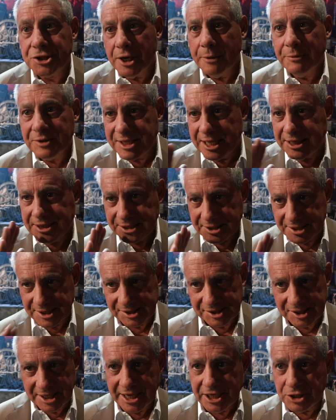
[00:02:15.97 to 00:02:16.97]
It was getting to the
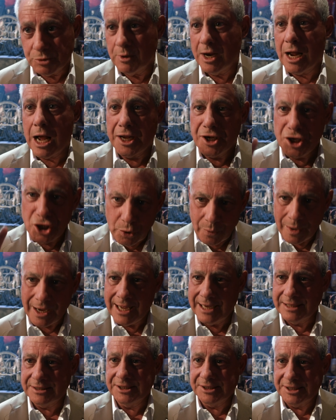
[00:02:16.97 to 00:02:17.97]
stage where I knew I
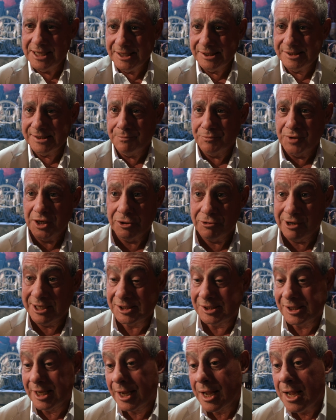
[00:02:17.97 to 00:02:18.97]
had to take something
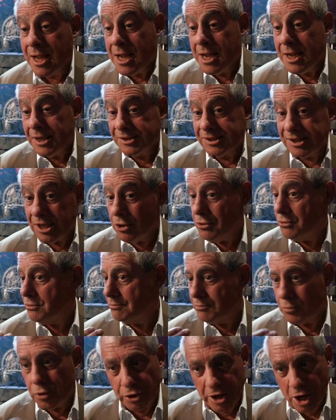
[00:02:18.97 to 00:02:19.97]
drastic. So,
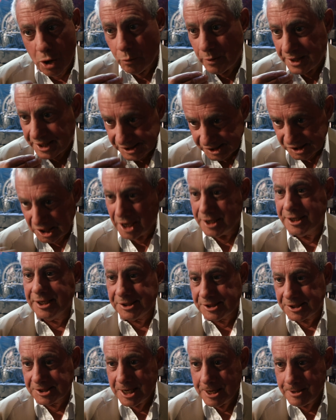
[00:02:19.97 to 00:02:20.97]
you know, we decided
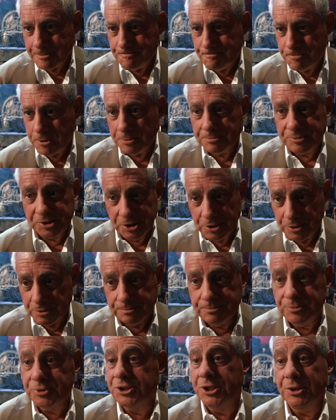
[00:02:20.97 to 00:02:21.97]
to take
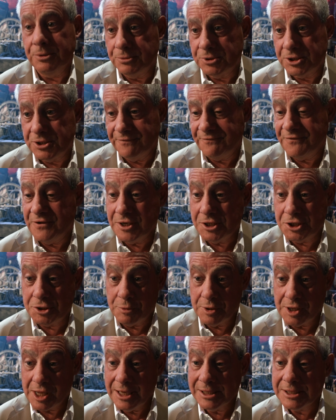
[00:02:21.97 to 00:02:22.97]
to finish
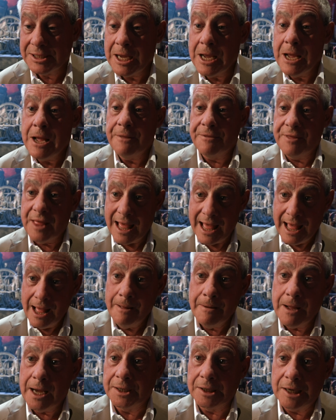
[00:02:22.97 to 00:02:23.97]
with it there
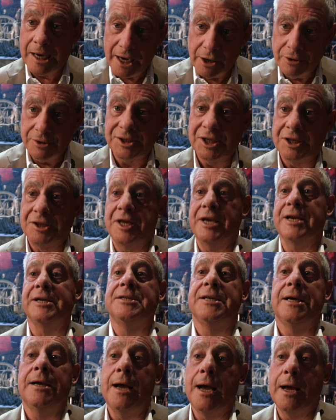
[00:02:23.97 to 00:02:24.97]
and close the
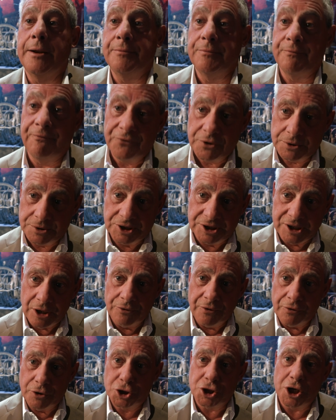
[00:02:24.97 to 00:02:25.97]
theatre, and so
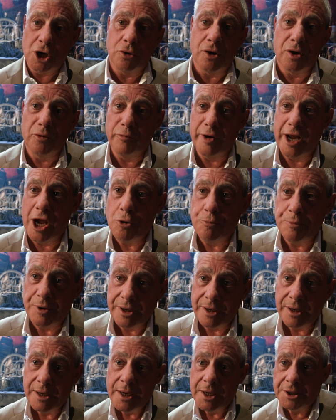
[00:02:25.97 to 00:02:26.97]
that the show can
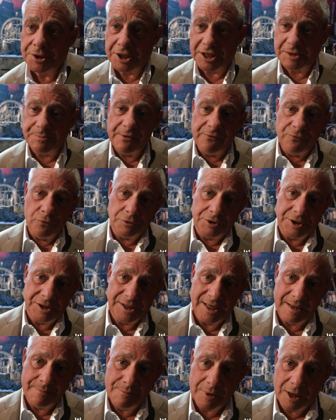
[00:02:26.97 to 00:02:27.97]
reopen just before
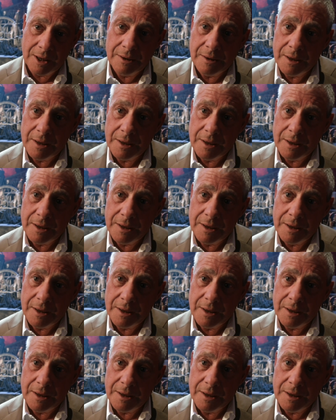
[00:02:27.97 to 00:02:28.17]
December.